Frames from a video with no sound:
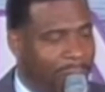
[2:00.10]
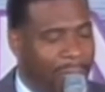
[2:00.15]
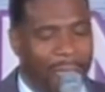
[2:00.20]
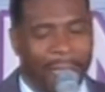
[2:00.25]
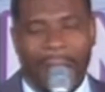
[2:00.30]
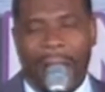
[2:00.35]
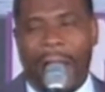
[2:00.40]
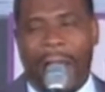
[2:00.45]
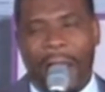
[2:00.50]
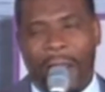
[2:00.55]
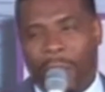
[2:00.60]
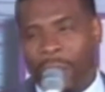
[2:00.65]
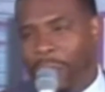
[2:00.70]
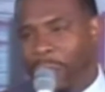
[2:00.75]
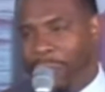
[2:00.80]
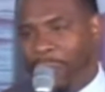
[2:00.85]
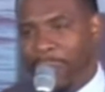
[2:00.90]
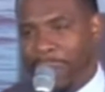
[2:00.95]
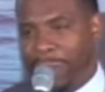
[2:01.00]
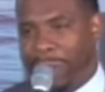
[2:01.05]
going to say?
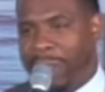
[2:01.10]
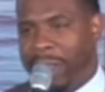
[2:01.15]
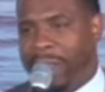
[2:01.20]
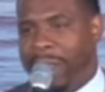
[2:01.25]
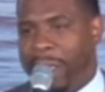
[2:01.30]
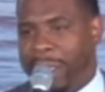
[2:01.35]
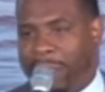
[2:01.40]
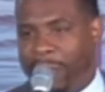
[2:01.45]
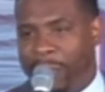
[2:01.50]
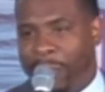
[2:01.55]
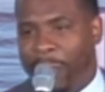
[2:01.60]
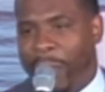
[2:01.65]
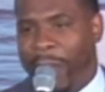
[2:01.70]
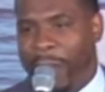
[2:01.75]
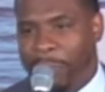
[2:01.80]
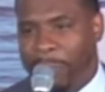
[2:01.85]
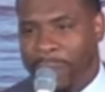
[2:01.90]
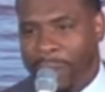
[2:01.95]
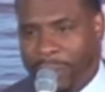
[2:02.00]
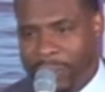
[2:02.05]
I don't know
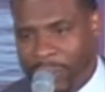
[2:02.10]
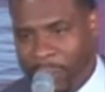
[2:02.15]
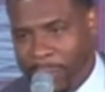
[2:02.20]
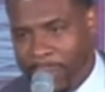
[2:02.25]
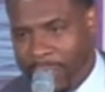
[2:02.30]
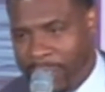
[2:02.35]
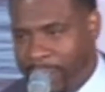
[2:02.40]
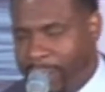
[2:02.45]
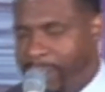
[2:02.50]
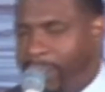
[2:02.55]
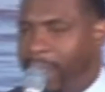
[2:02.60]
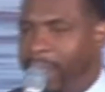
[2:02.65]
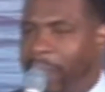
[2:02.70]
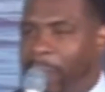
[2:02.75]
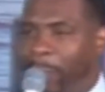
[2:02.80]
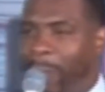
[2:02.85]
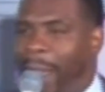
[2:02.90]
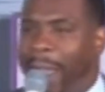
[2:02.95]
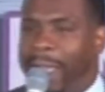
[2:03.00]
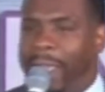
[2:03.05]
if you're sitting next to the
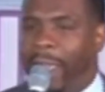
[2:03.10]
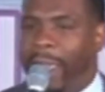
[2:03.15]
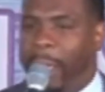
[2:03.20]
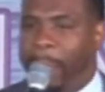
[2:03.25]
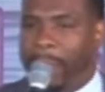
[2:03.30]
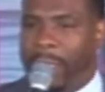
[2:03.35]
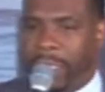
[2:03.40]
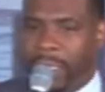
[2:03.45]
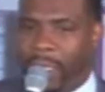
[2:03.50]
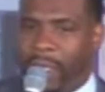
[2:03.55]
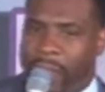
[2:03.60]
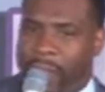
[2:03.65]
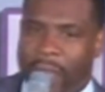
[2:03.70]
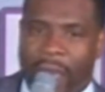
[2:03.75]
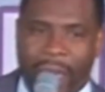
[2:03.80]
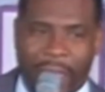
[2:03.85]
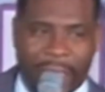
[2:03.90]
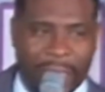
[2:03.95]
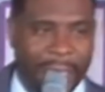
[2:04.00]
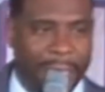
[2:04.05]
right person, but just tell
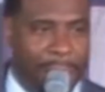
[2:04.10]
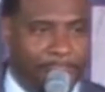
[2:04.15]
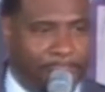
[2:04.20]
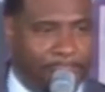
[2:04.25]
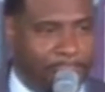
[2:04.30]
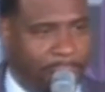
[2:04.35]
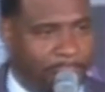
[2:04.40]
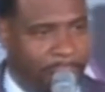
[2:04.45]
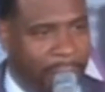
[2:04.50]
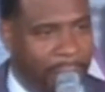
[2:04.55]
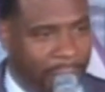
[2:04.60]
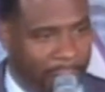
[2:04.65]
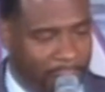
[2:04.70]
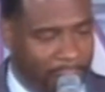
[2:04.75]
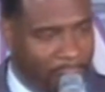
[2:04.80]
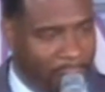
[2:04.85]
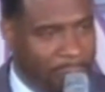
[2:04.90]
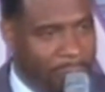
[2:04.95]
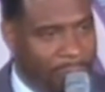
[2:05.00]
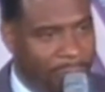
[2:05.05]
them I came to tell
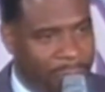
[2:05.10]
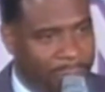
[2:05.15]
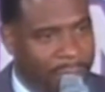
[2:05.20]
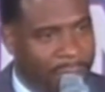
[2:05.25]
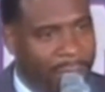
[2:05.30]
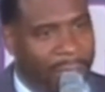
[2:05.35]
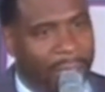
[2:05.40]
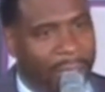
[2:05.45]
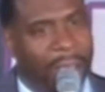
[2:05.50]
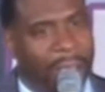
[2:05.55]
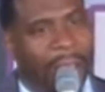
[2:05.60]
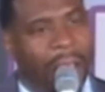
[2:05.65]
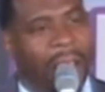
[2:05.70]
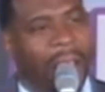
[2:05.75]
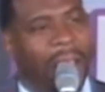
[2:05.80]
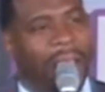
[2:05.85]
God yes today.